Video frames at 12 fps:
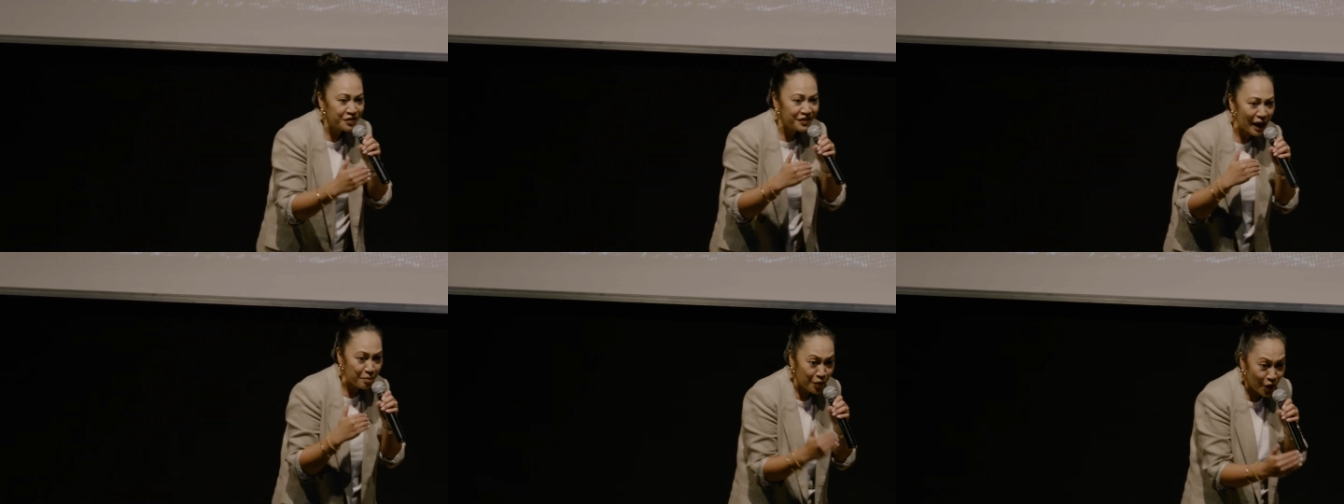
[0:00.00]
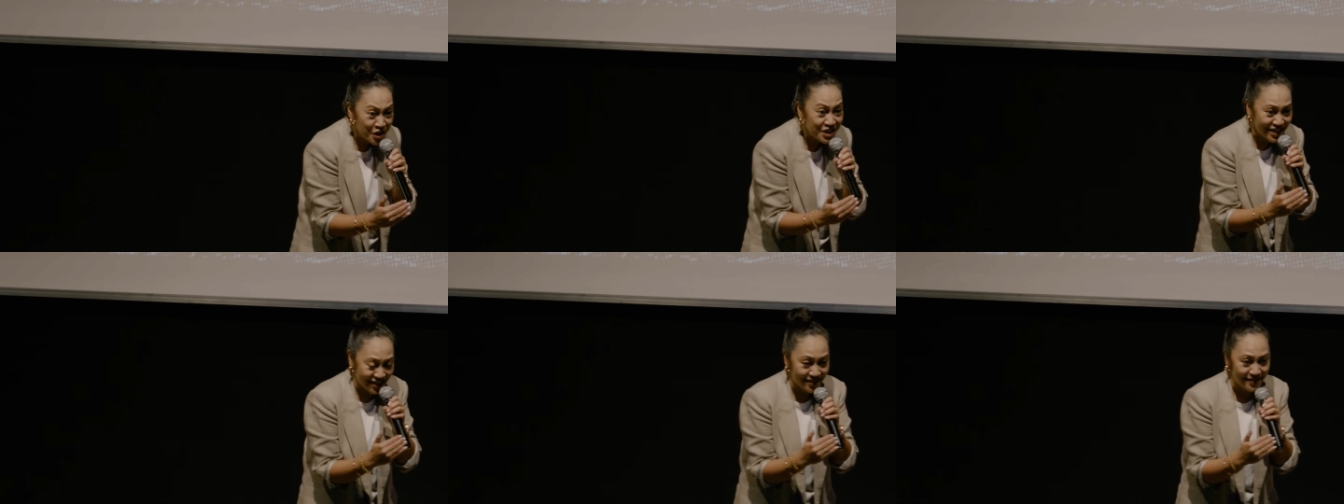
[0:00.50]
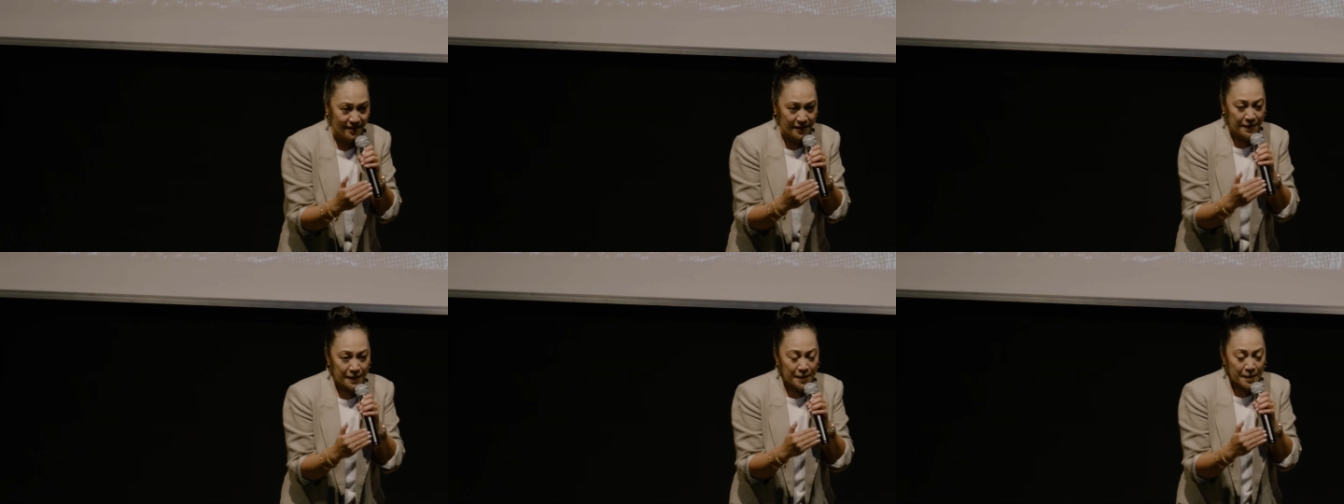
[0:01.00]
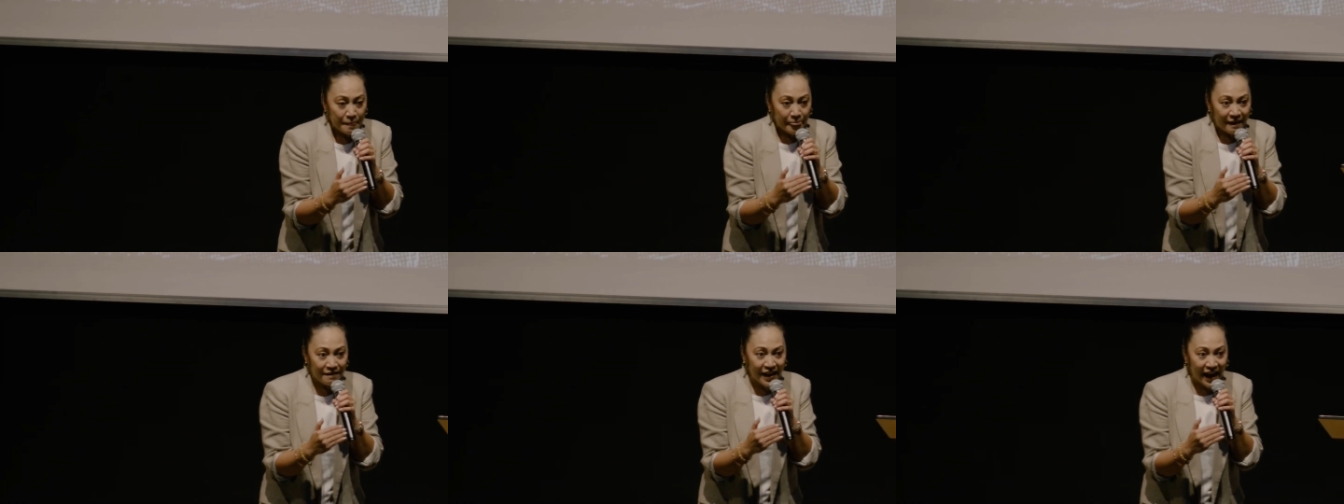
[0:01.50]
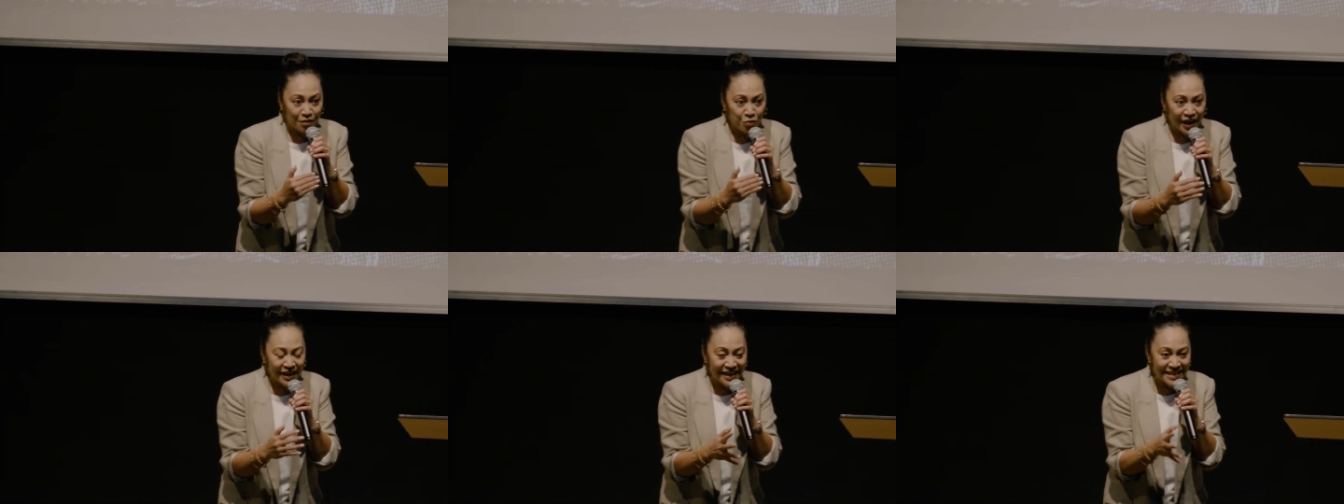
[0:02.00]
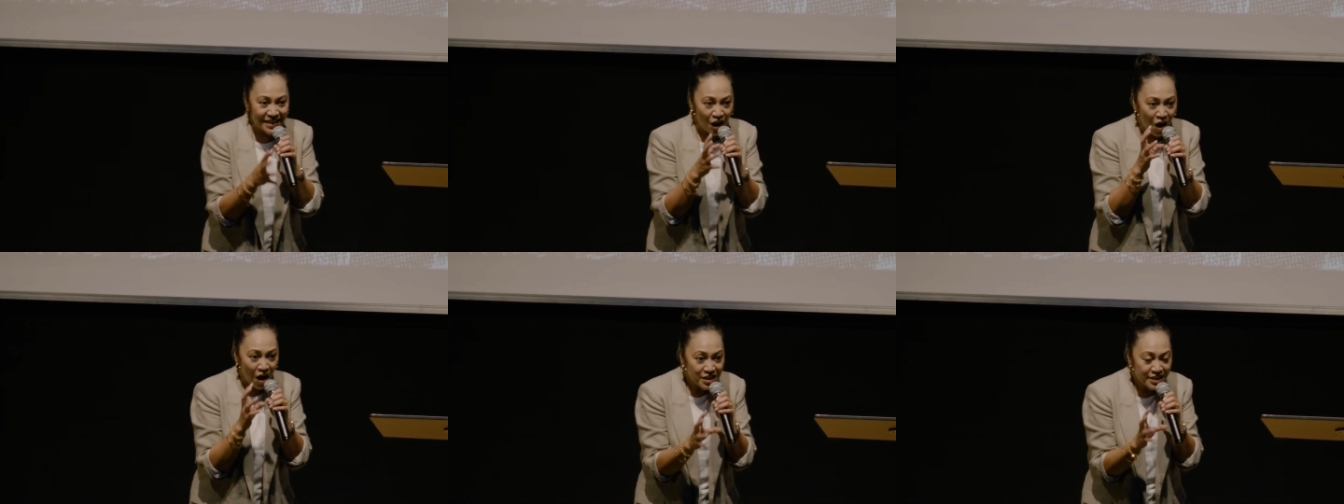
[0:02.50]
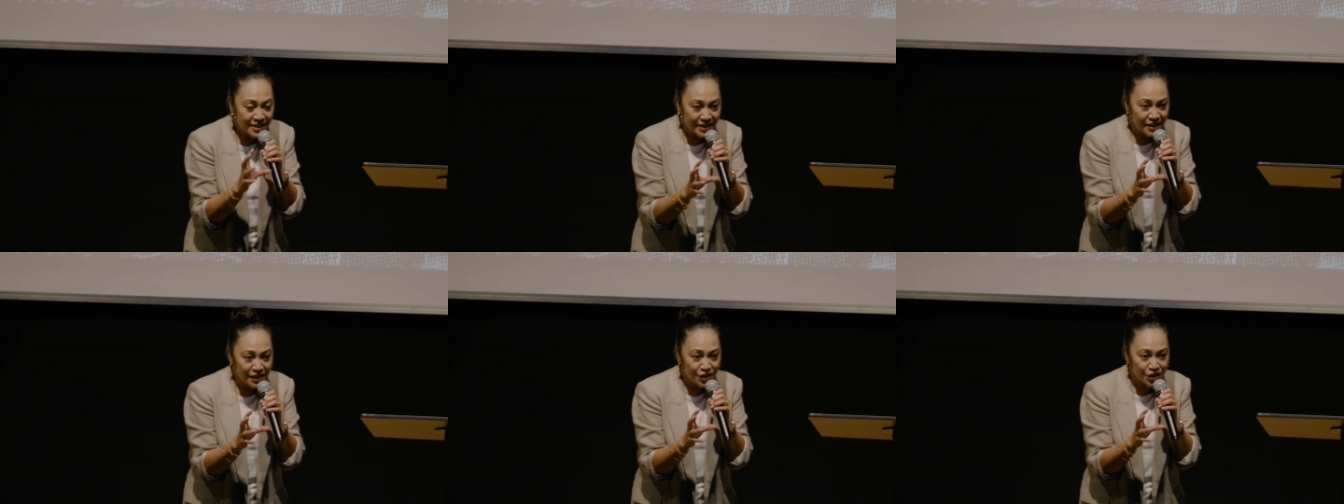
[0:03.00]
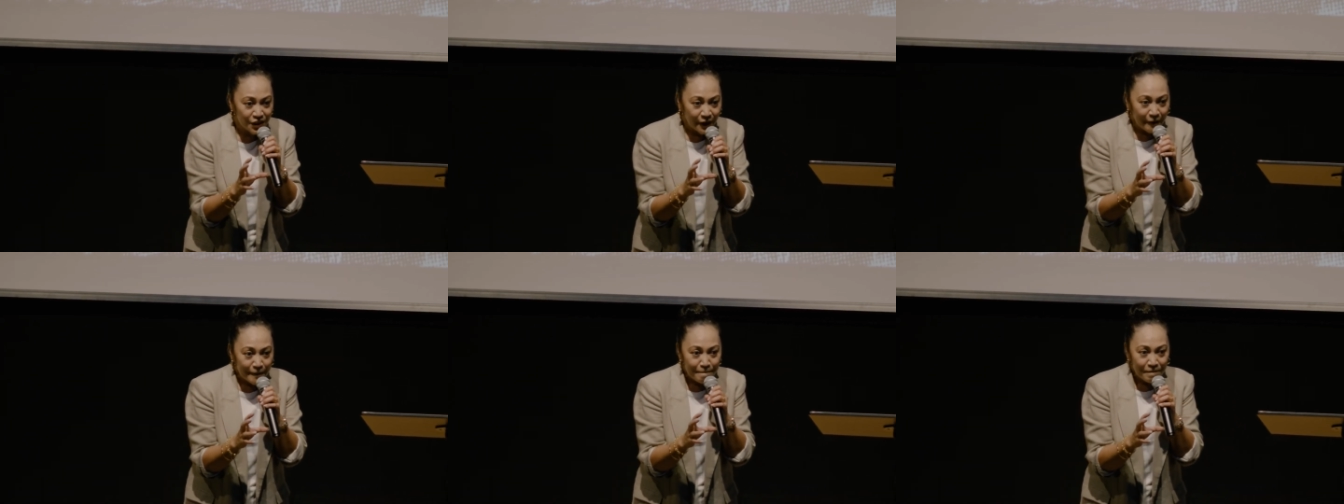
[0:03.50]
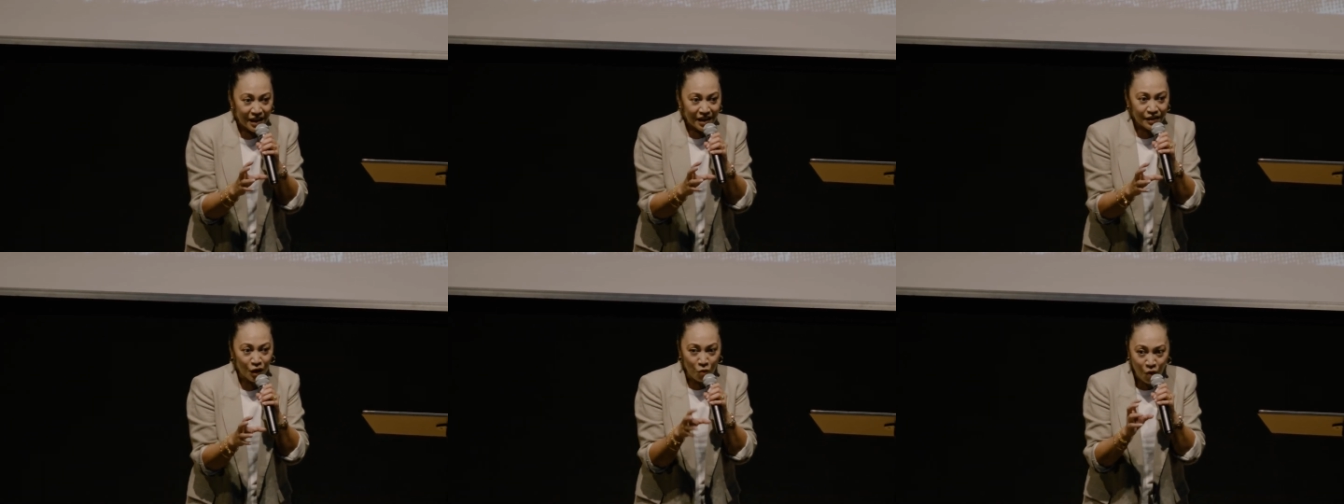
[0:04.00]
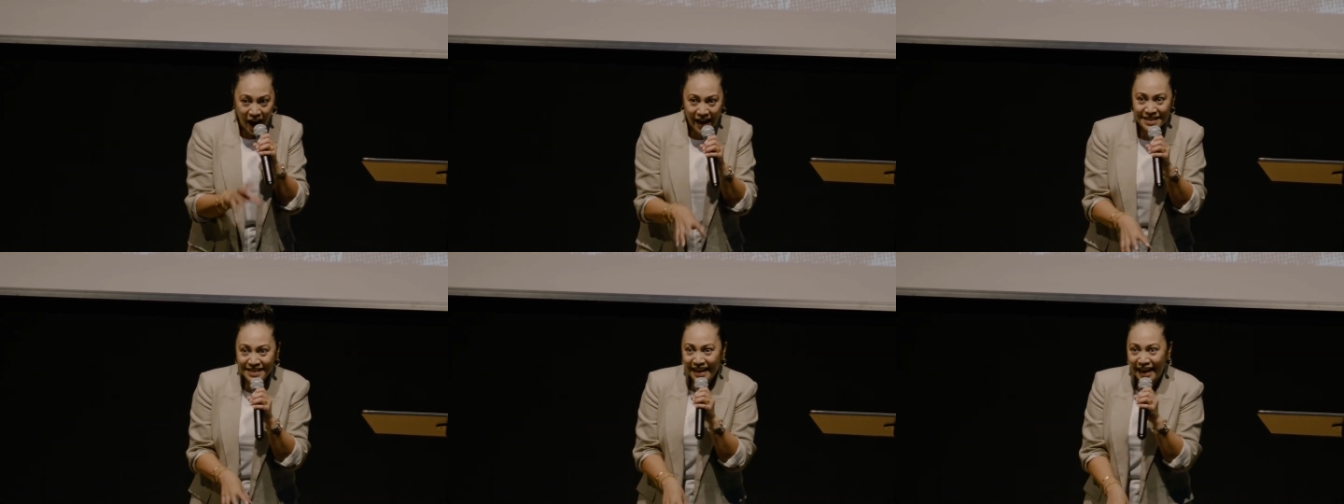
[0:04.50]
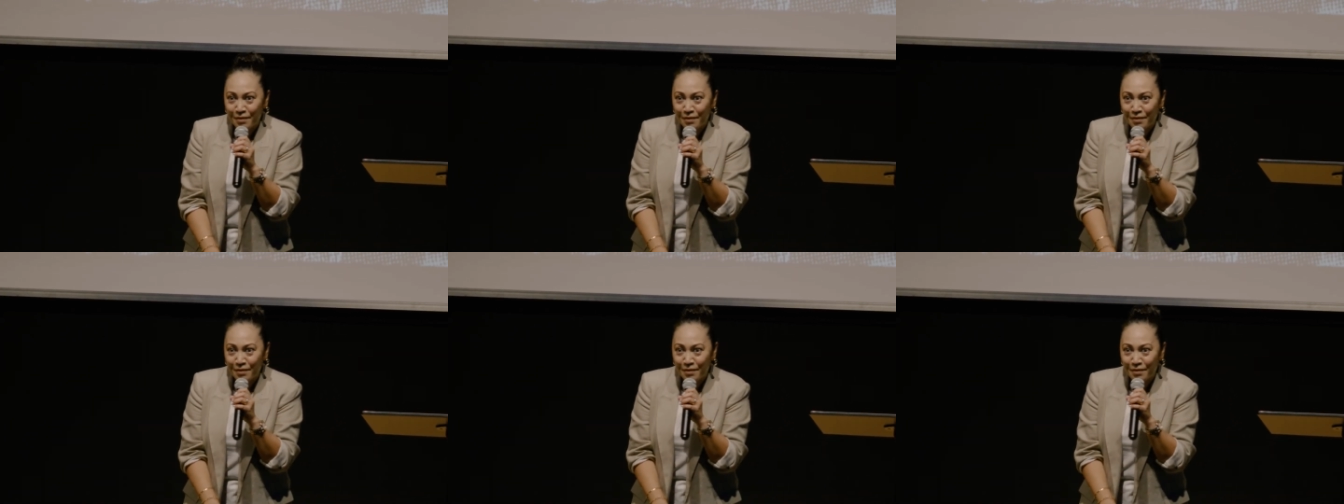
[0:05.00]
that person, that when there's a hostage, the ones that are